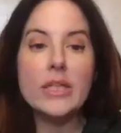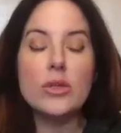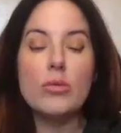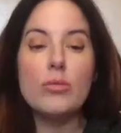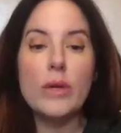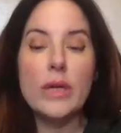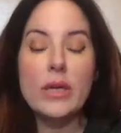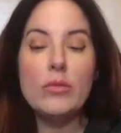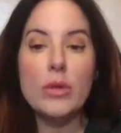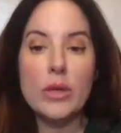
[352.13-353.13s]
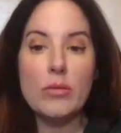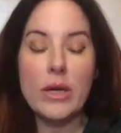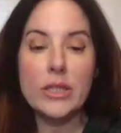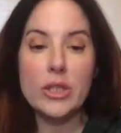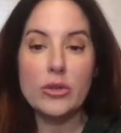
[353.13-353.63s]
And so we
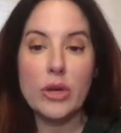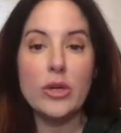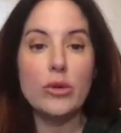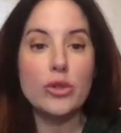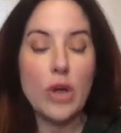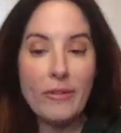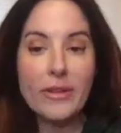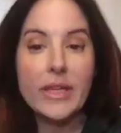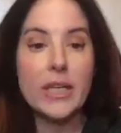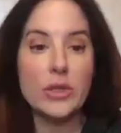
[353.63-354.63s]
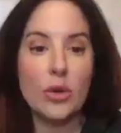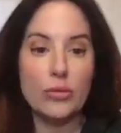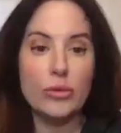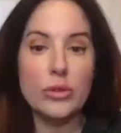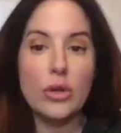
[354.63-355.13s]
really wanted to create no trafficking
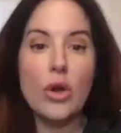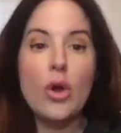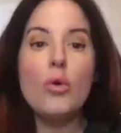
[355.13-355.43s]
zones,